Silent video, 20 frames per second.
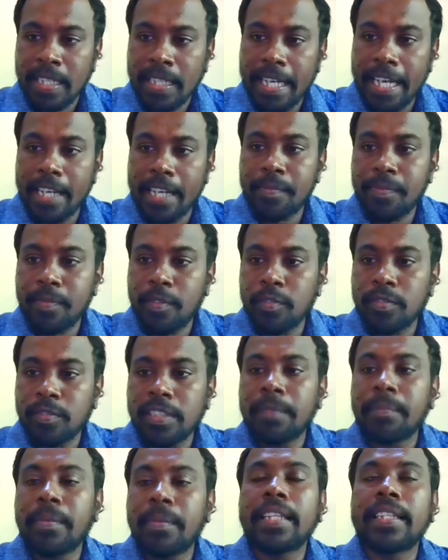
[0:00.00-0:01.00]
and for
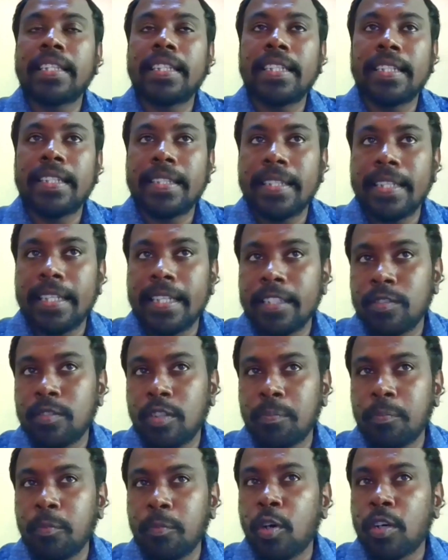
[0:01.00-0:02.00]
some other
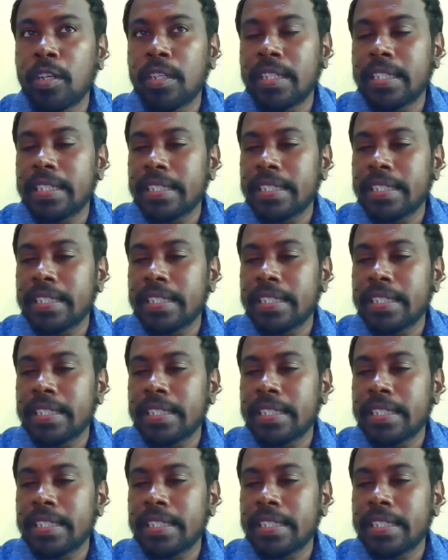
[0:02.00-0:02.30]
board